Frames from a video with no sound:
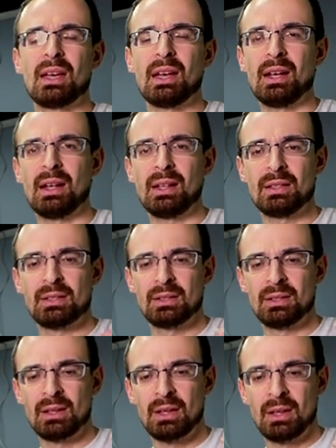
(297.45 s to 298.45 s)
and
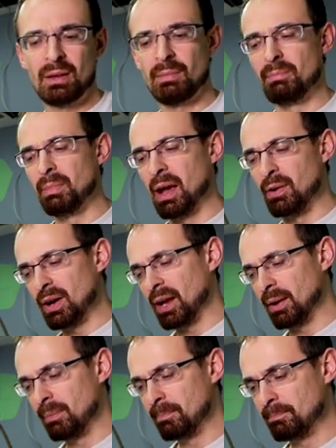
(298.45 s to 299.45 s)
bury
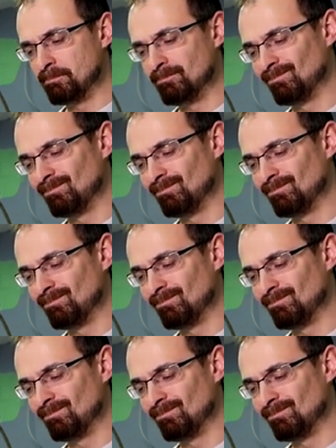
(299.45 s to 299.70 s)
him.